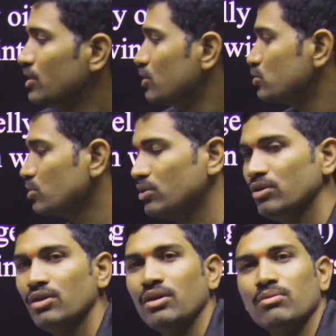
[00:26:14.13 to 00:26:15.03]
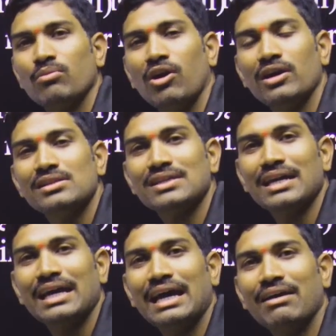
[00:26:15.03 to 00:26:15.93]
so oils are
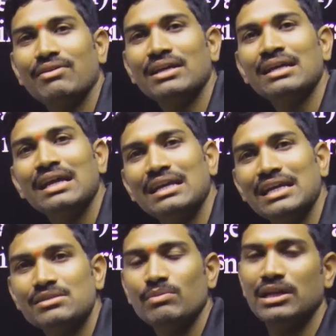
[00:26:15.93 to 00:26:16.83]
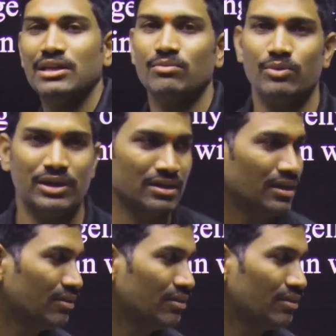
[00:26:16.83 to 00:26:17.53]
having less melting point,